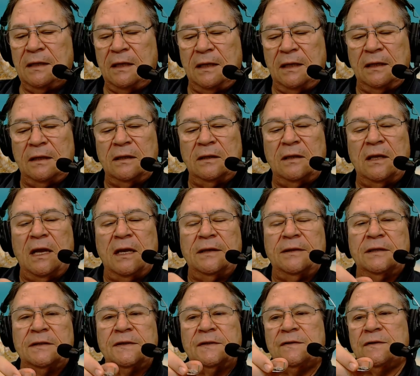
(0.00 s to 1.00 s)
in a
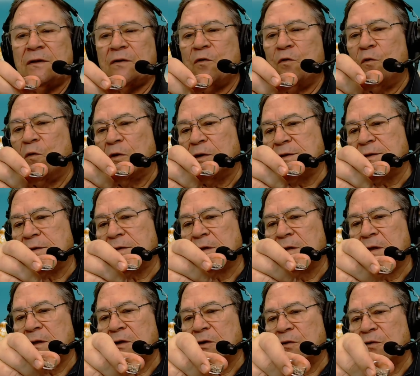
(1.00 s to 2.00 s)
this is a quartz
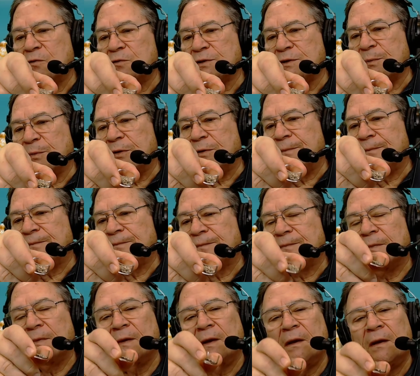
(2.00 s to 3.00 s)
crucible.
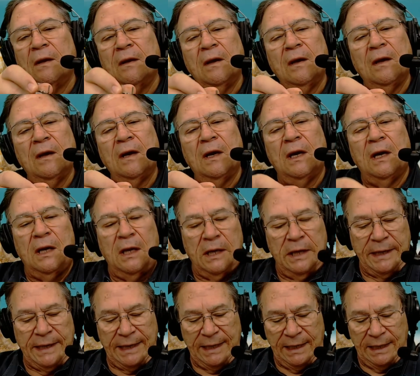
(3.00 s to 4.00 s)
Uh,
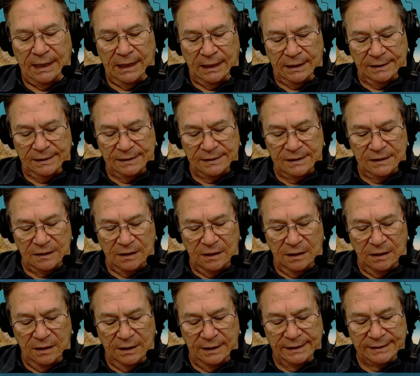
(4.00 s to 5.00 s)
and
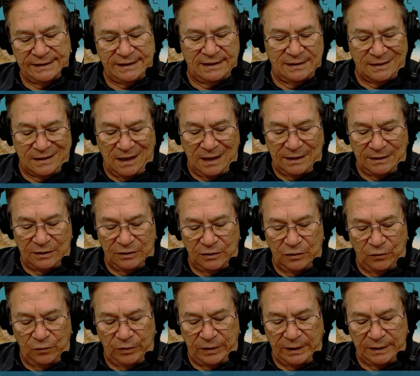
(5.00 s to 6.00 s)
uh, it's designed to
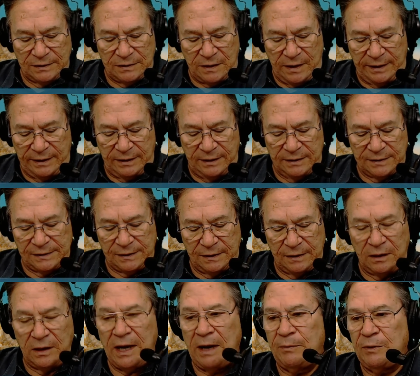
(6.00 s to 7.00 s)
do things like this in the
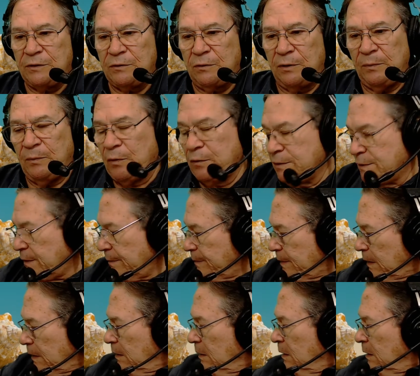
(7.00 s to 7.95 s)
laboratory, or something.